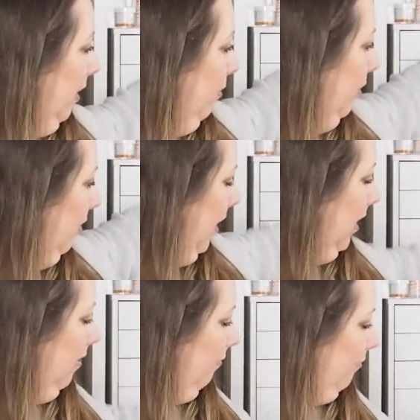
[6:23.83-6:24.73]
if I'm doing
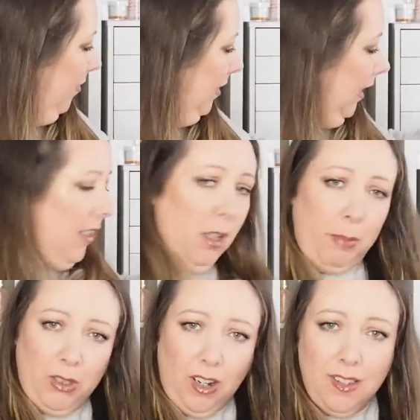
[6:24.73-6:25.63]
kind of standy
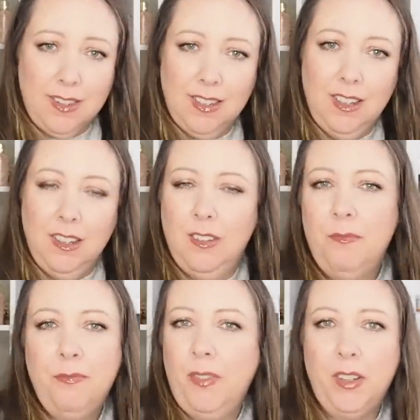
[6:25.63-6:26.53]
uppy shots.
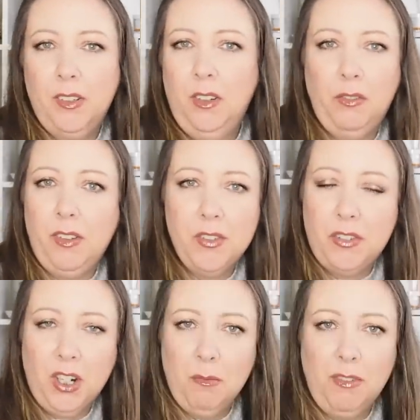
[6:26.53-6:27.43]
I don't know if there's
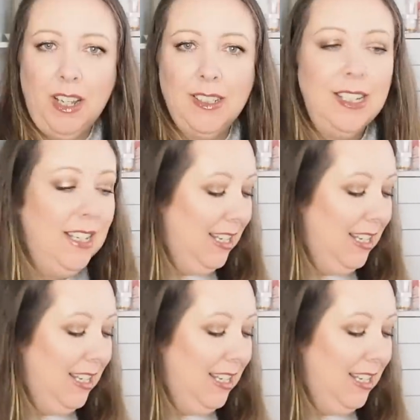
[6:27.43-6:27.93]
a term for that.